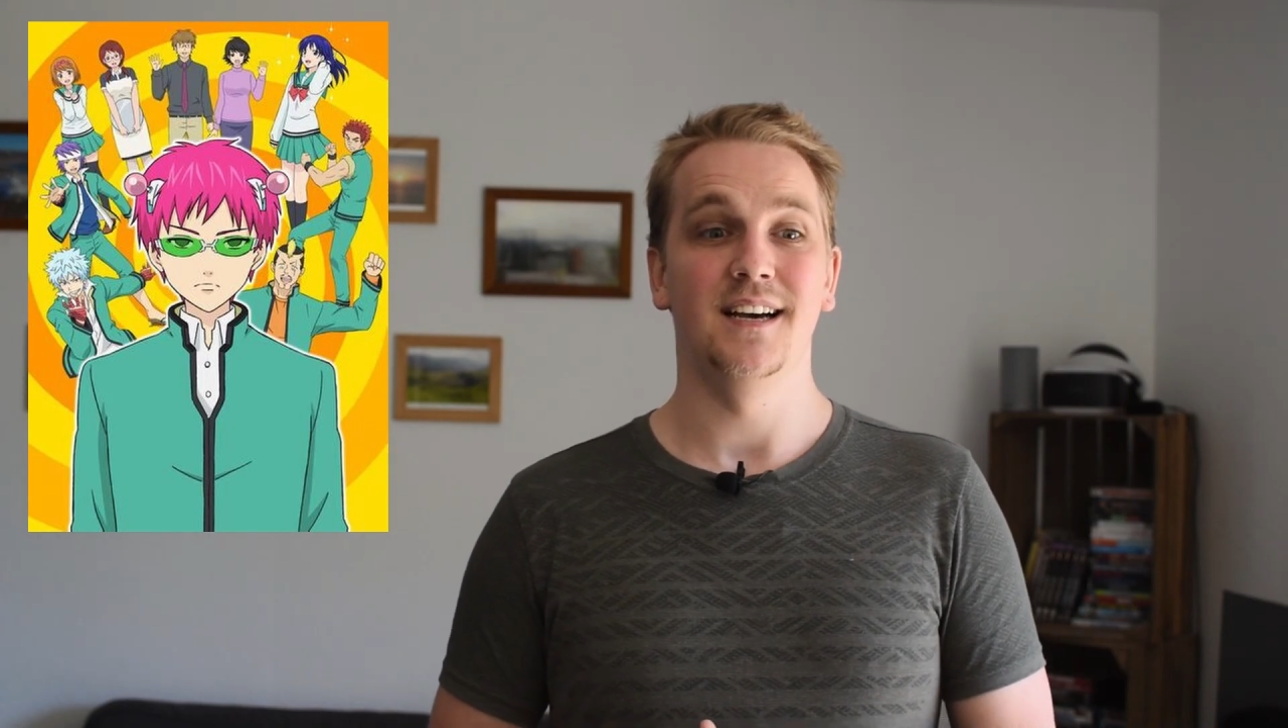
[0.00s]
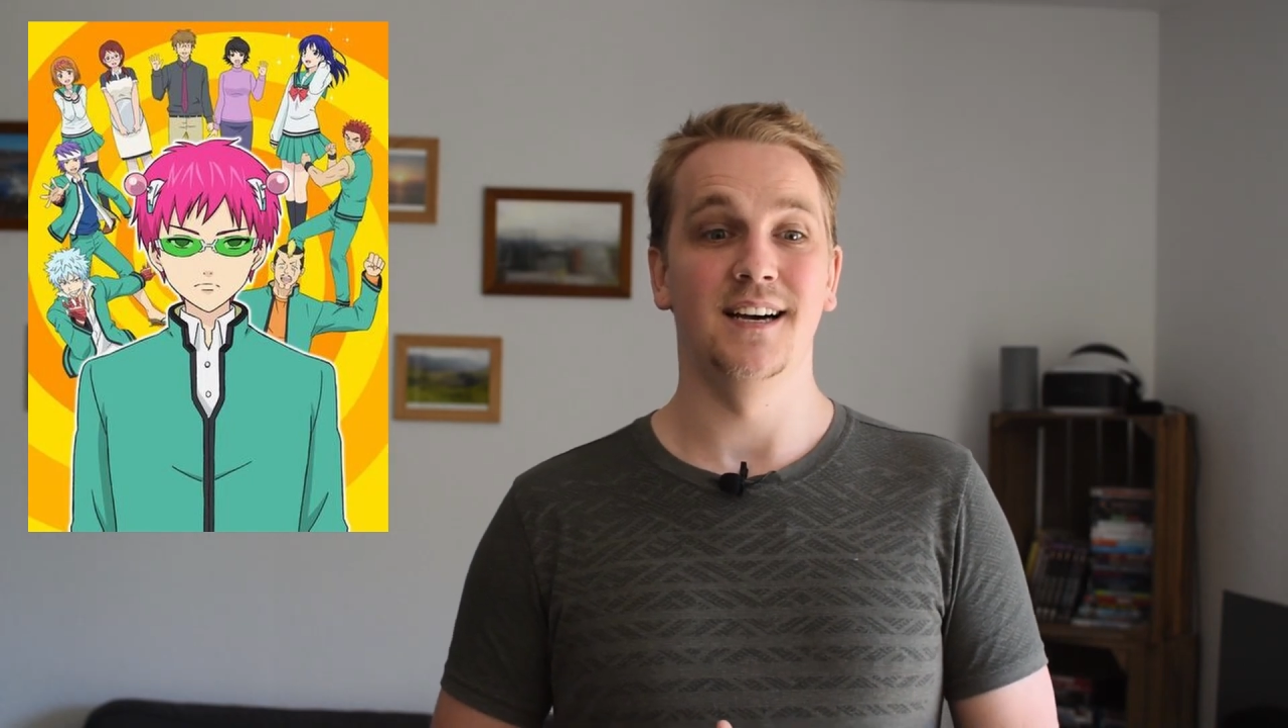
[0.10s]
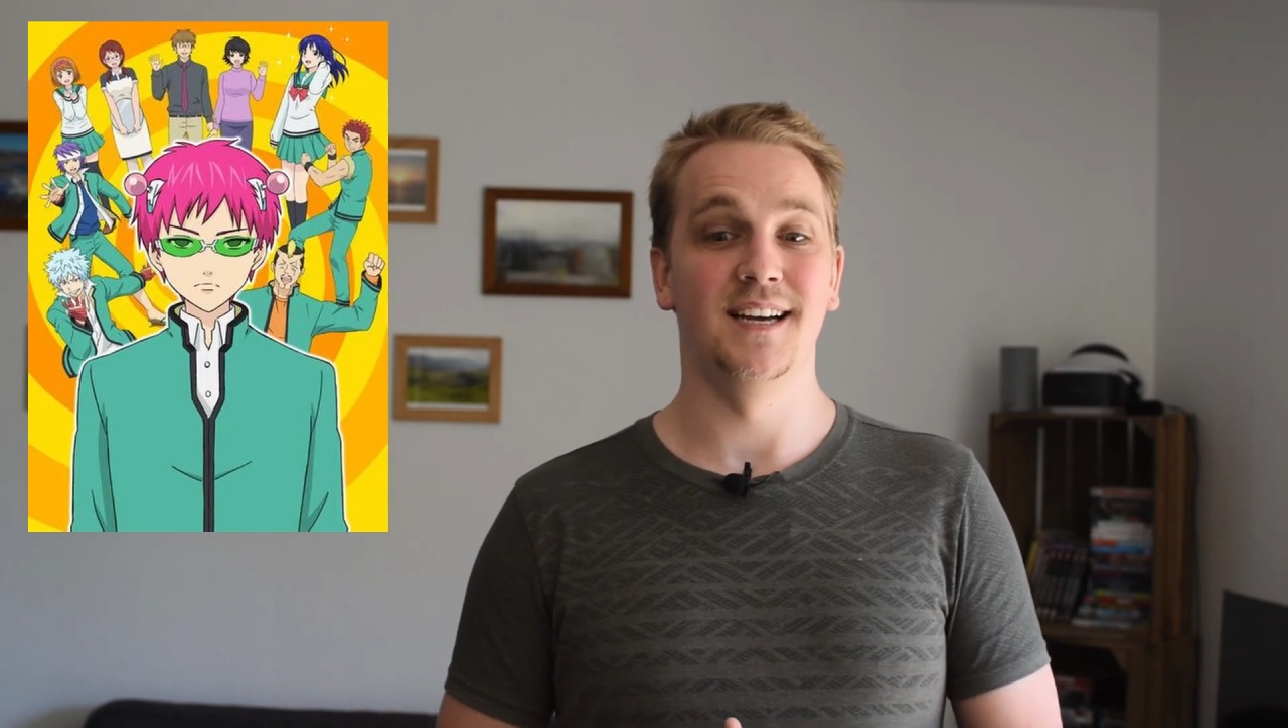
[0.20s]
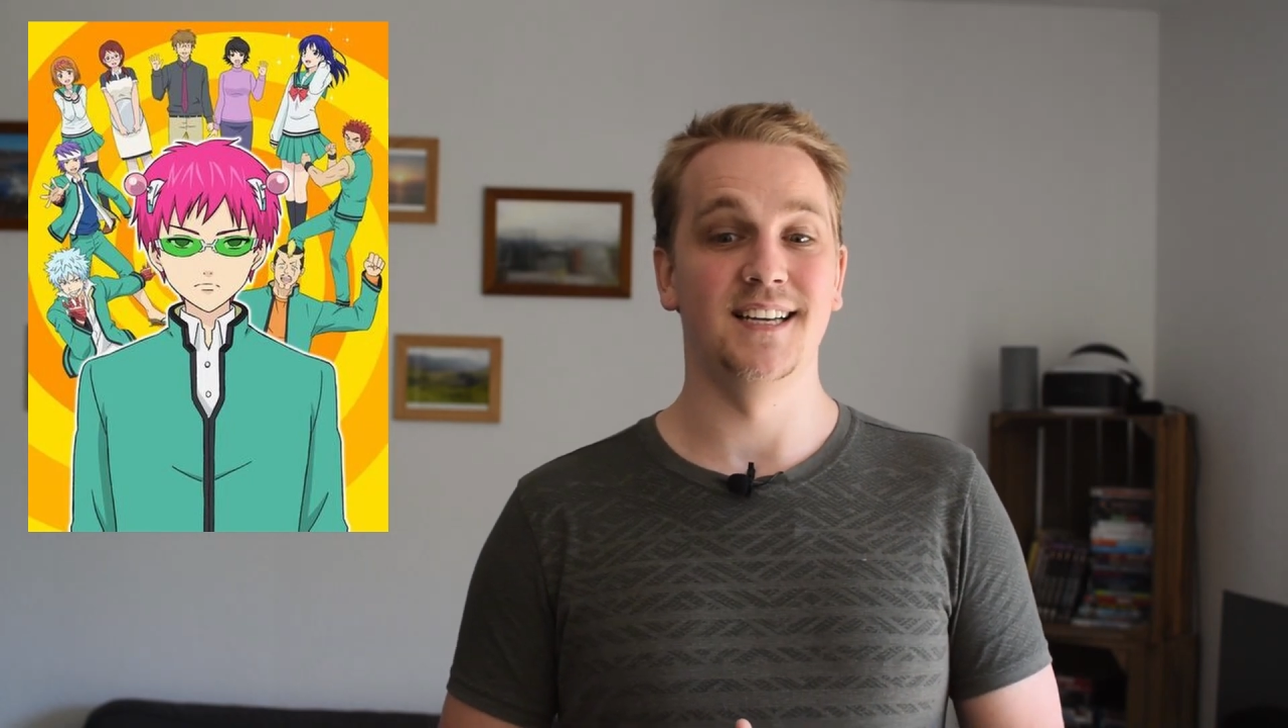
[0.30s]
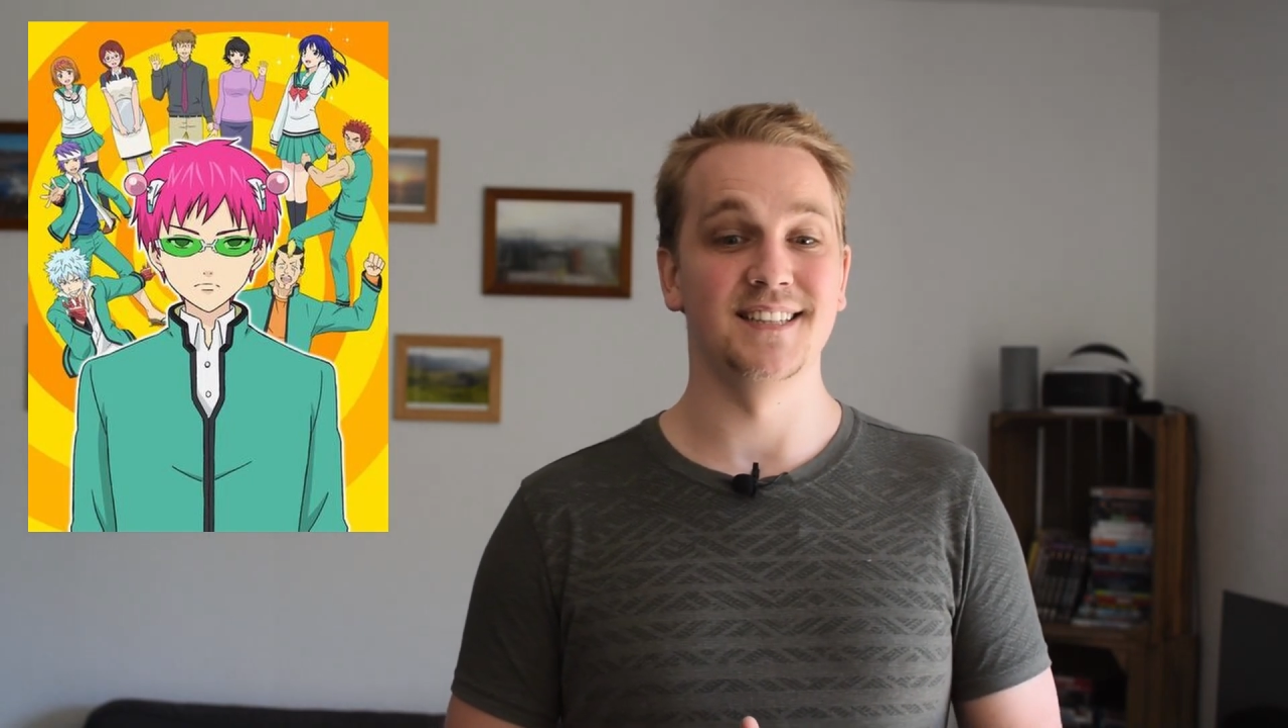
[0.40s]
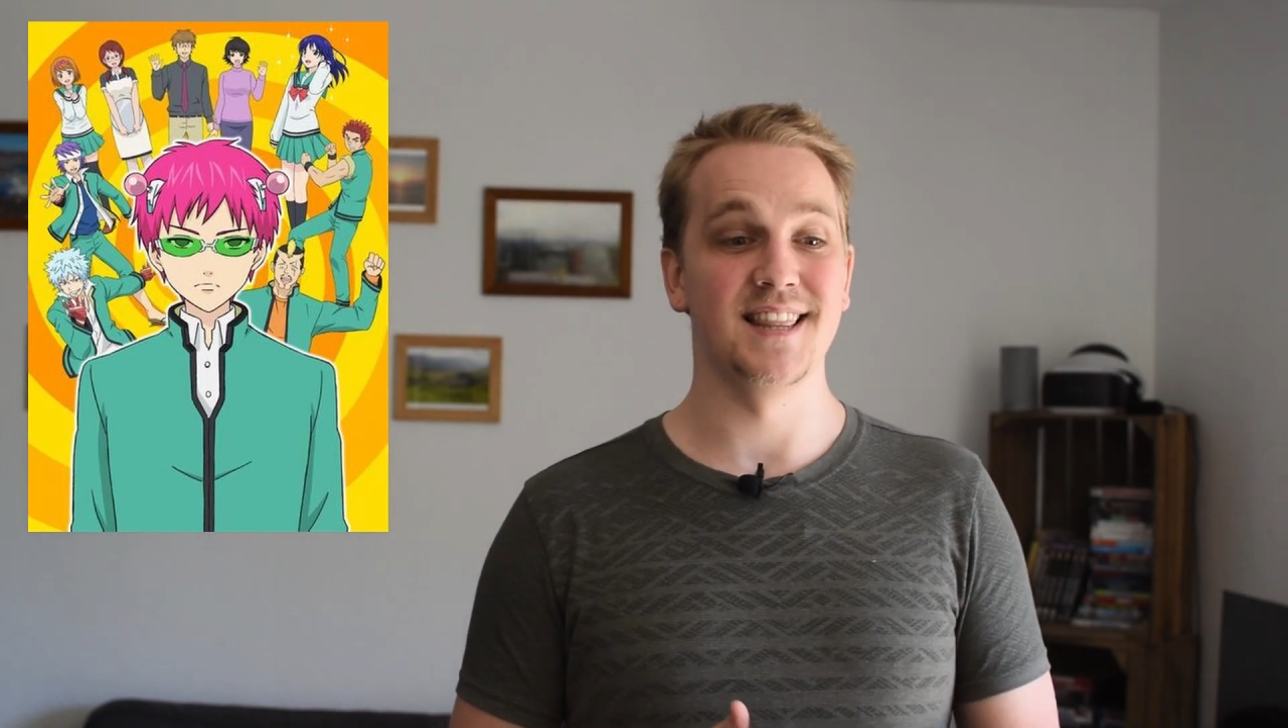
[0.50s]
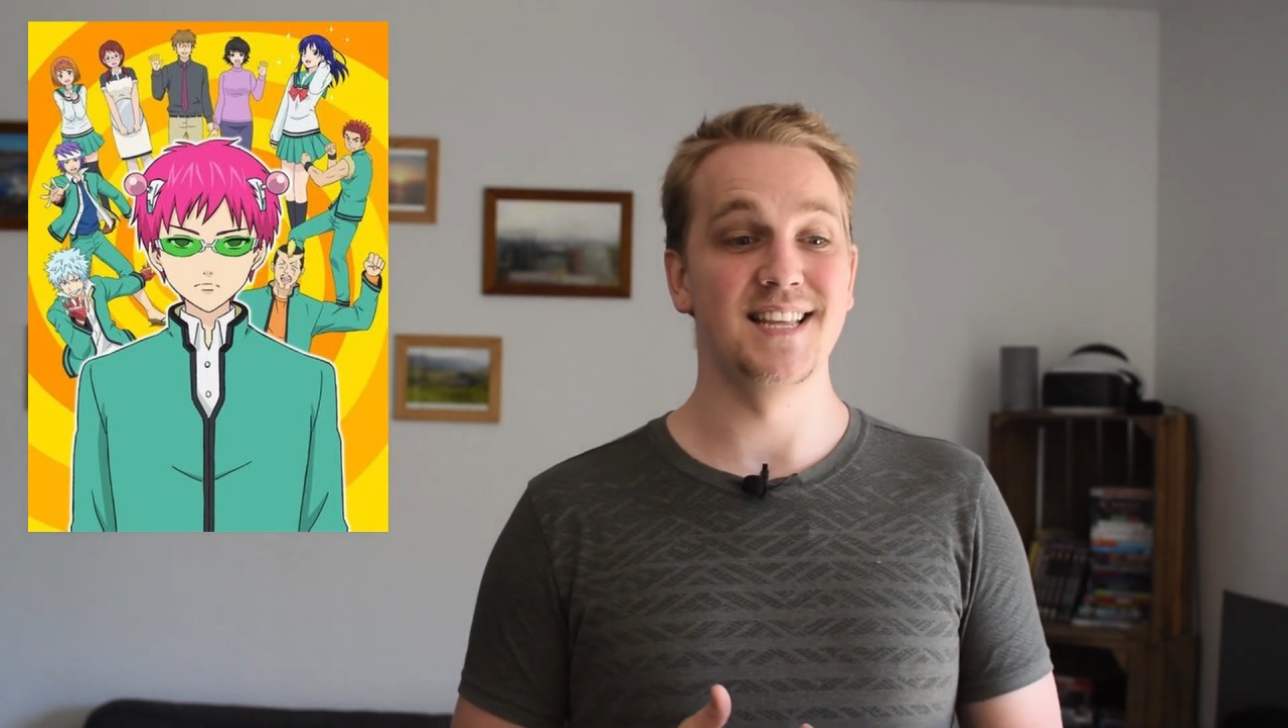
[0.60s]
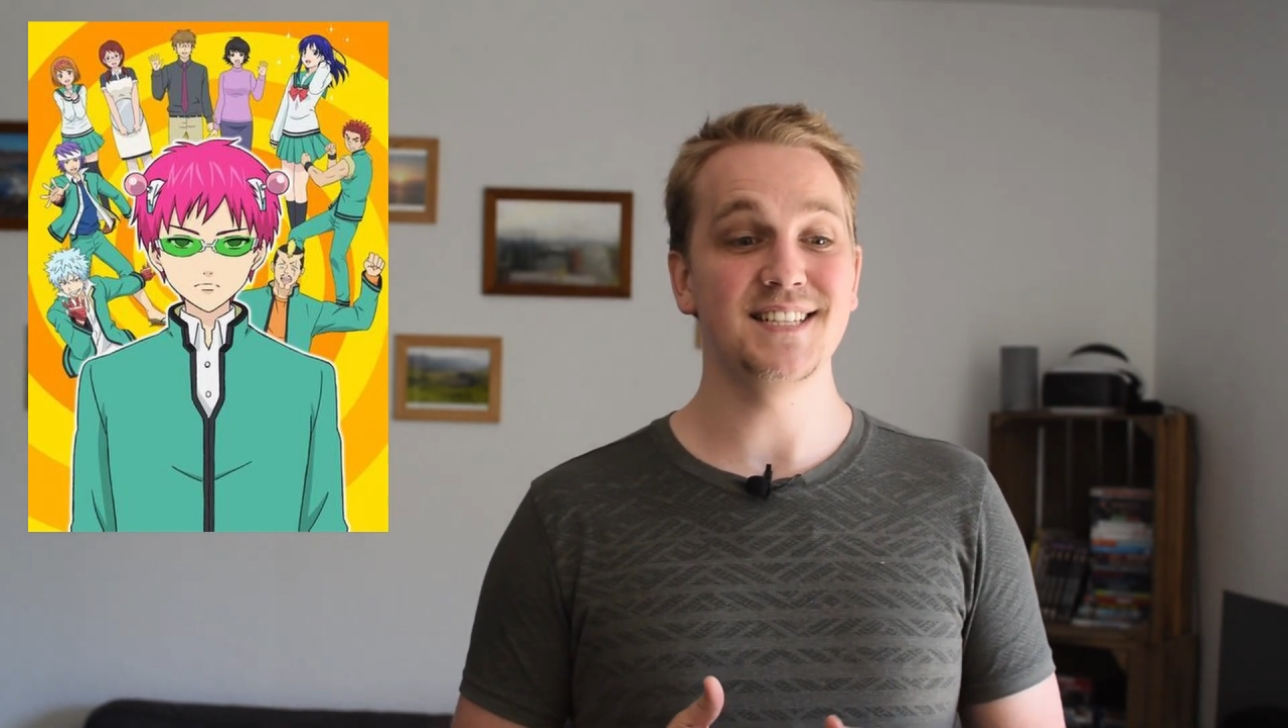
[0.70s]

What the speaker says: And